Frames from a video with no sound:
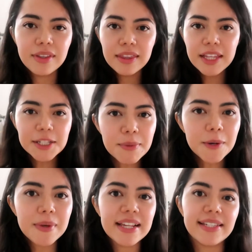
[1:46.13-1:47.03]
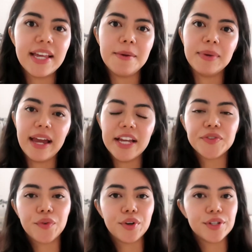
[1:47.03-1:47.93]
This might be the same case
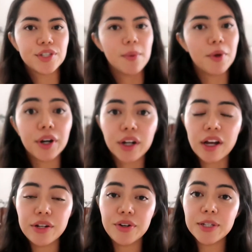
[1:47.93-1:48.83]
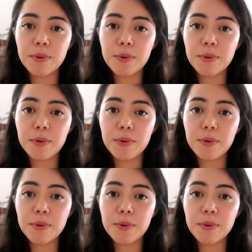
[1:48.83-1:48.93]
for some other countries,